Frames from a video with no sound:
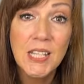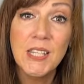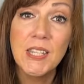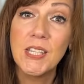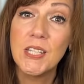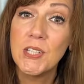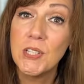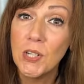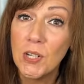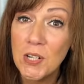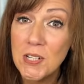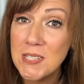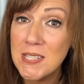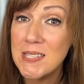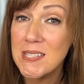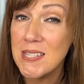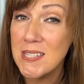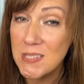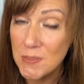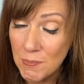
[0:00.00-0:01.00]
the
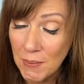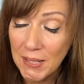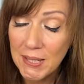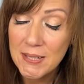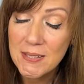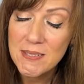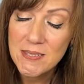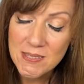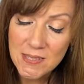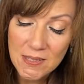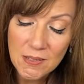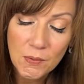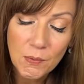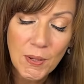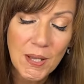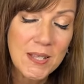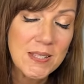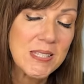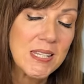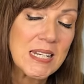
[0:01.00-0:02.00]
narcissist might see you
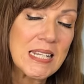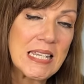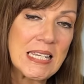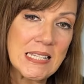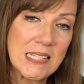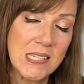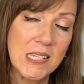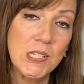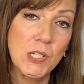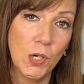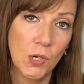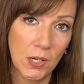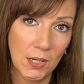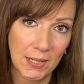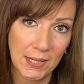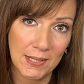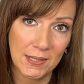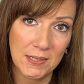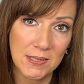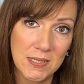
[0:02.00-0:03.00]
as an easy
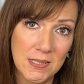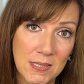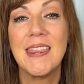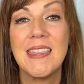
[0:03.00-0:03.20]
target.